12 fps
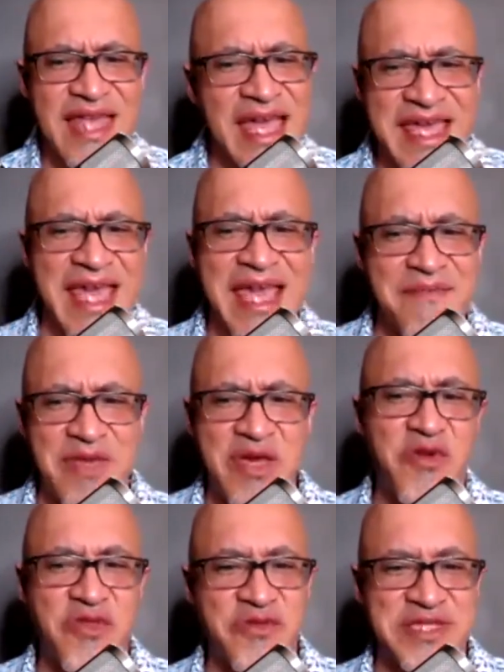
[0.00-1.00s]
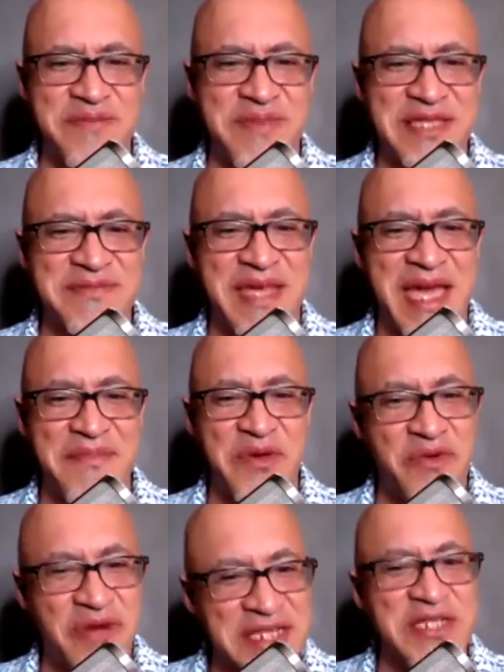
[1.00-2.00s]
can't be all there is that makes me happy.
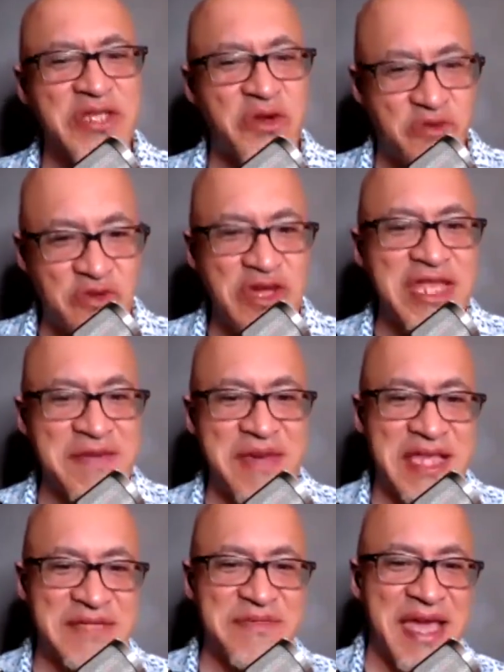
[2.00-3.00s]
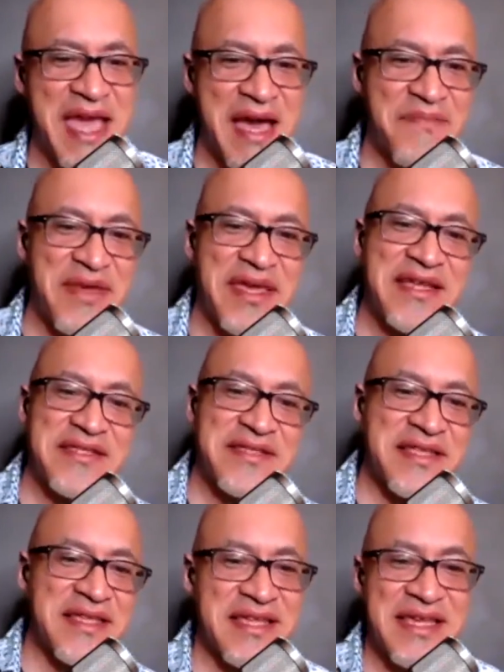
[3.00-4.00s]
What is it that really makes me happy? And
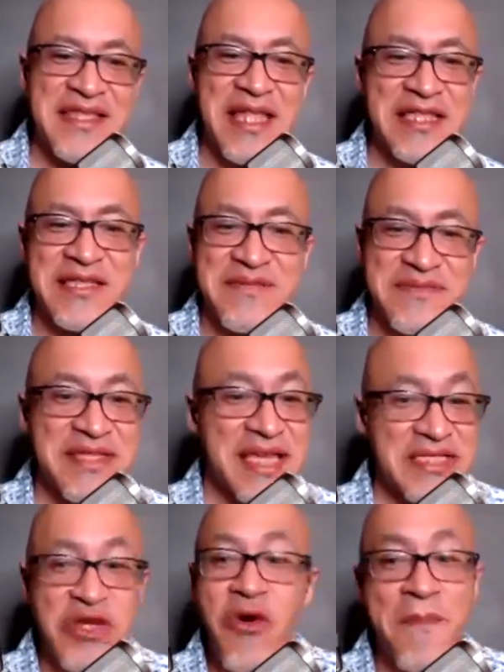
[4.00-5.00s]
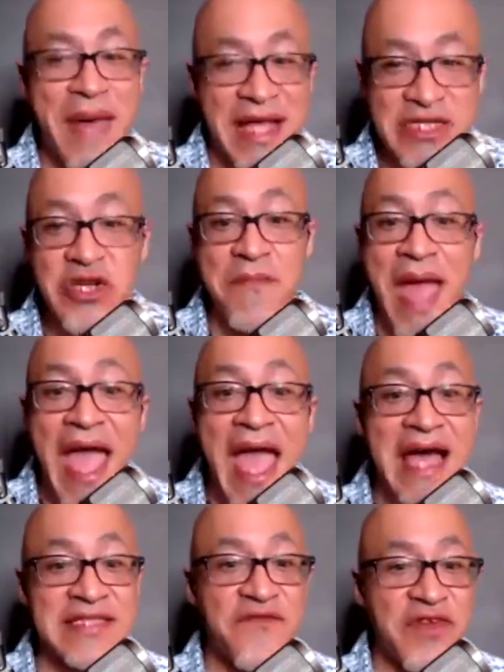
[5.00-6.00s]
a lot of times it's going back to your
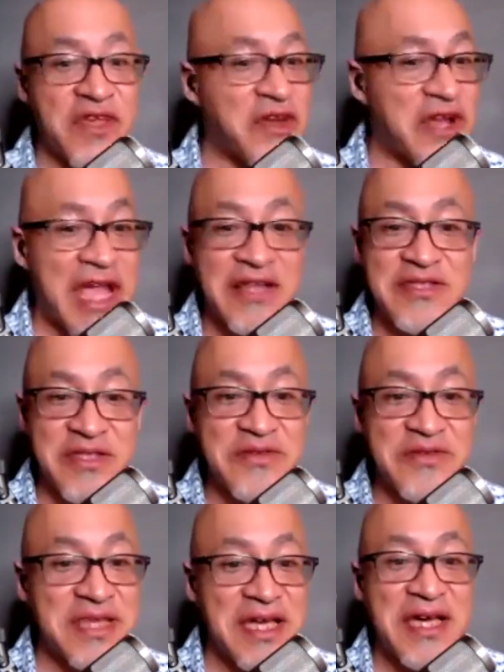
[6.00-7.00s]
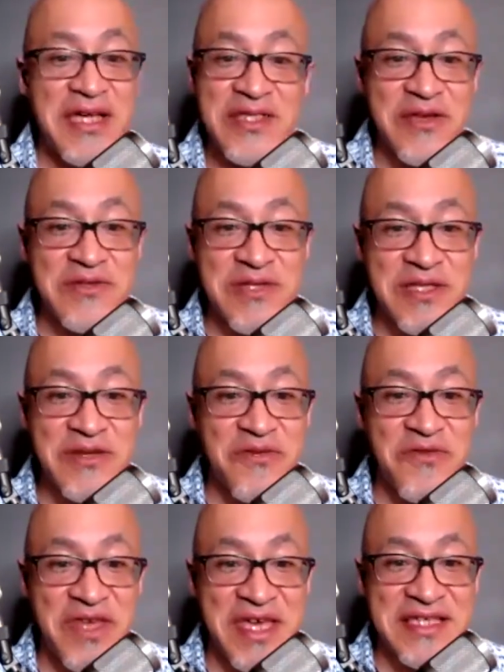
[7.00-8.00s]
past and figuring out those little
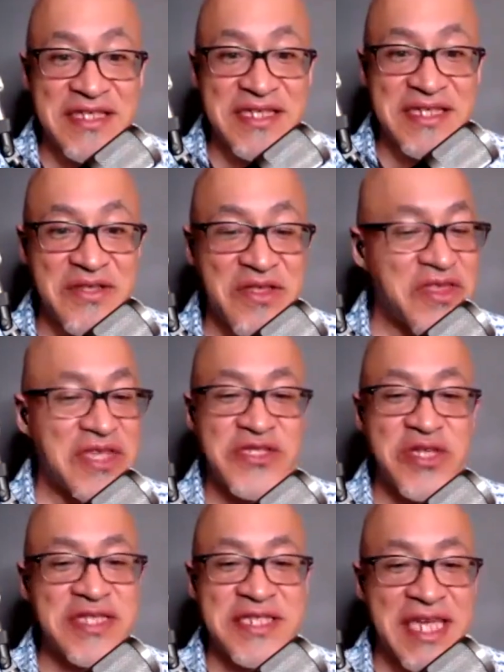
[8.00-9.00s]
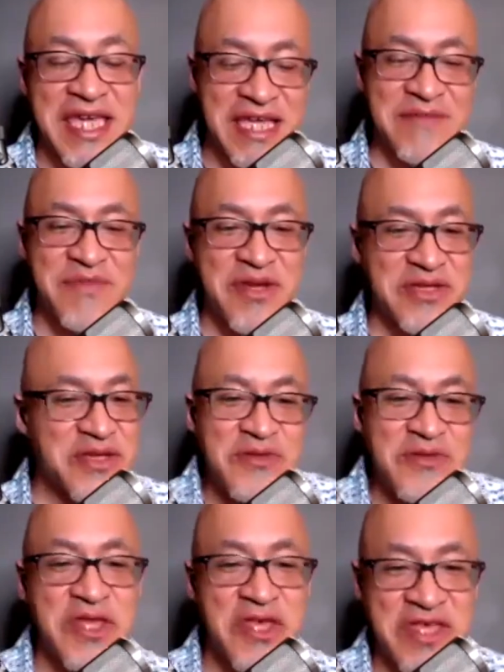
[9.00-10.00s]
things, you the things you did as a kid, because those
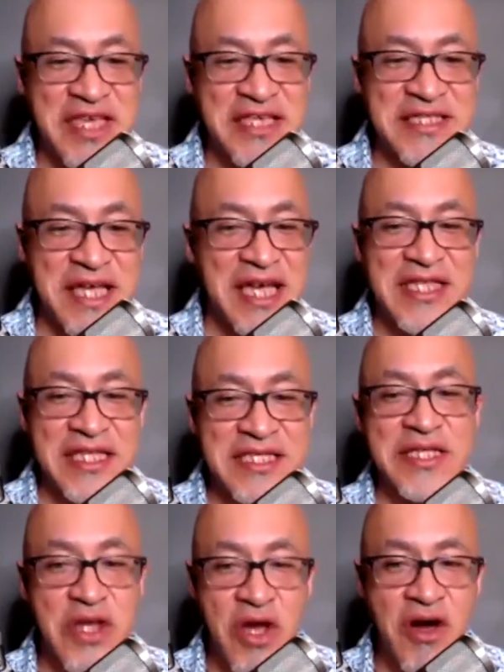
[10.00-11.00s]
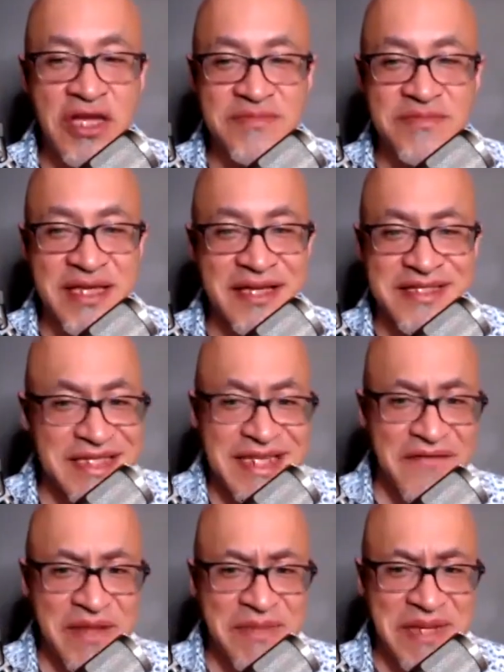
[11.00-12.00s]
are the things that didn't cost money because you didn't
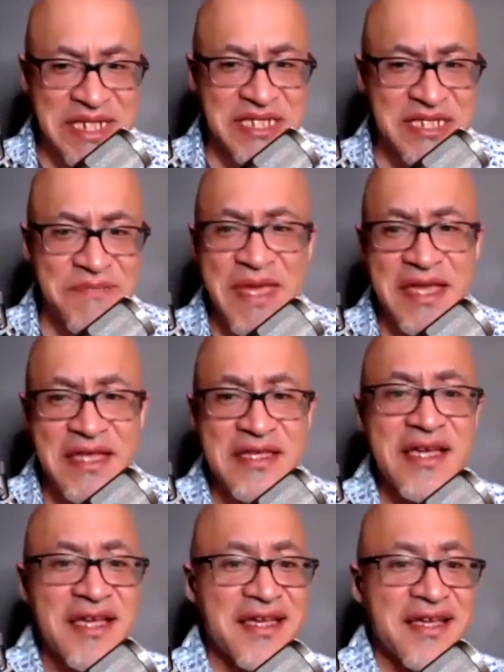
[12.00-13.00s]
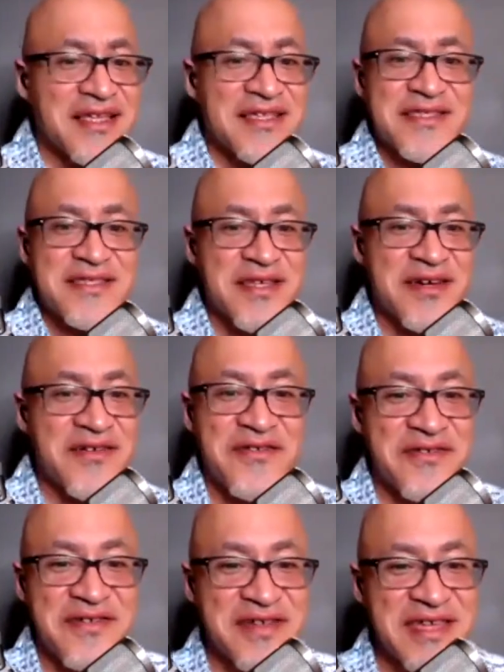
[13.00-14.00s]
have any money to spend.
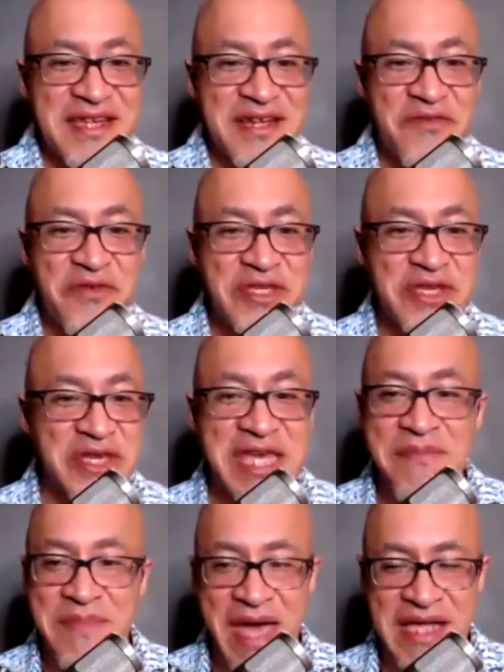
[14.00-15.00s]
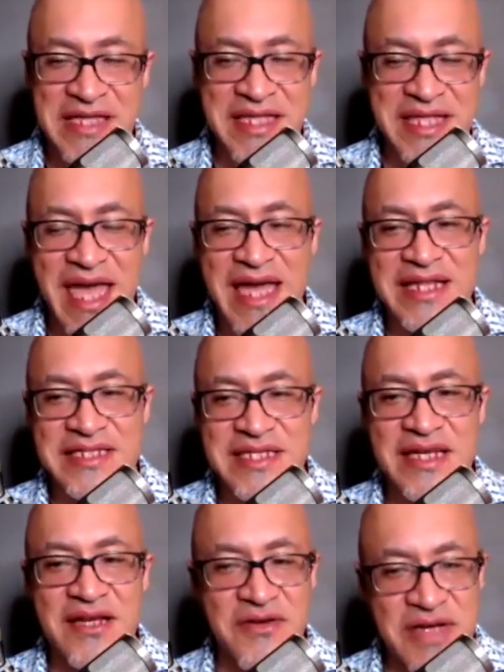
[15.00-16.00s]
So, you know, when you can get back to that, it's
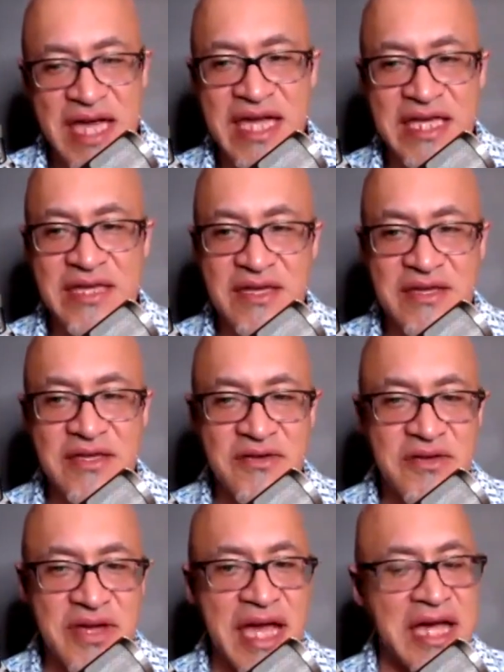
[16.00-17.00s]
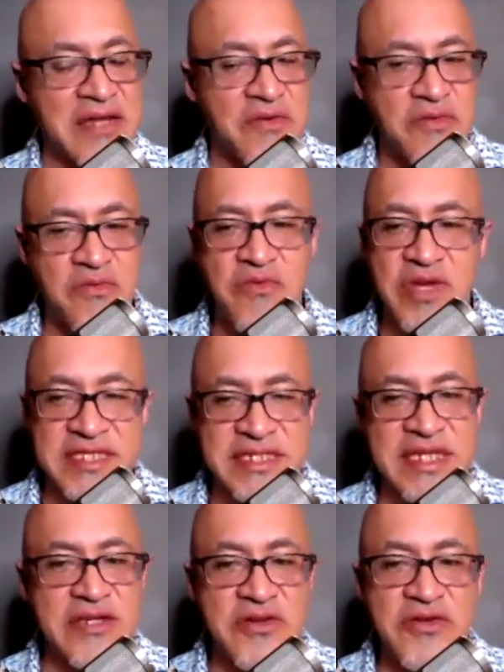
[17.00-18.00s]
like, okay, you kind of
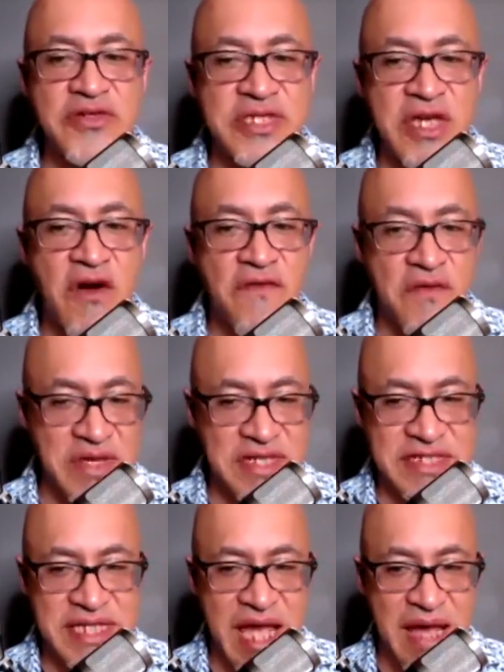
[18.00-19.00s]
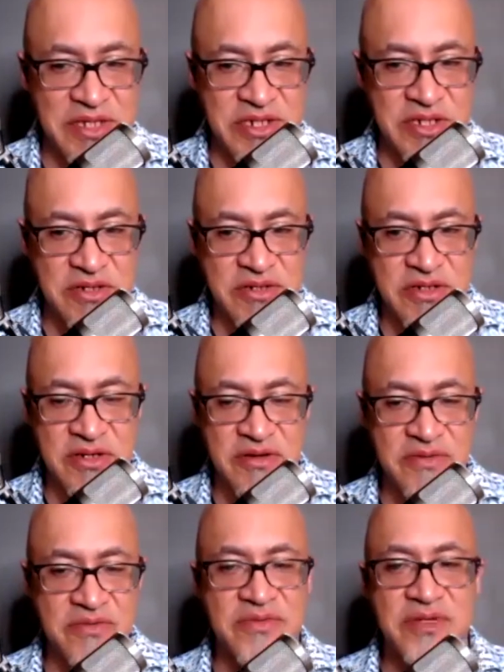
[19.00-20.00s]
recenter yourself and reestablish
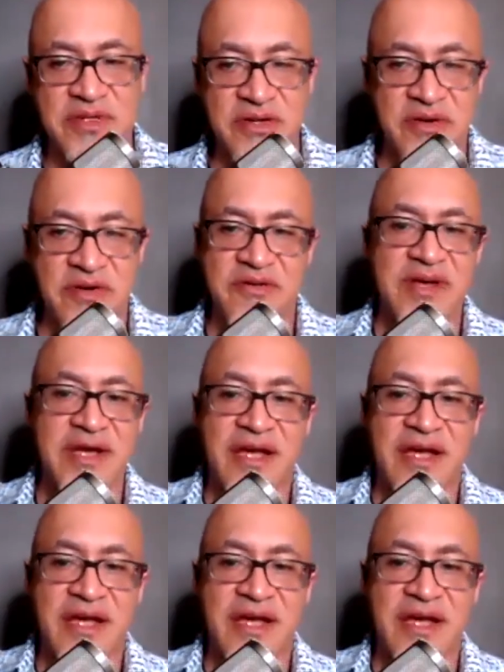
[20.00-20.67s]
your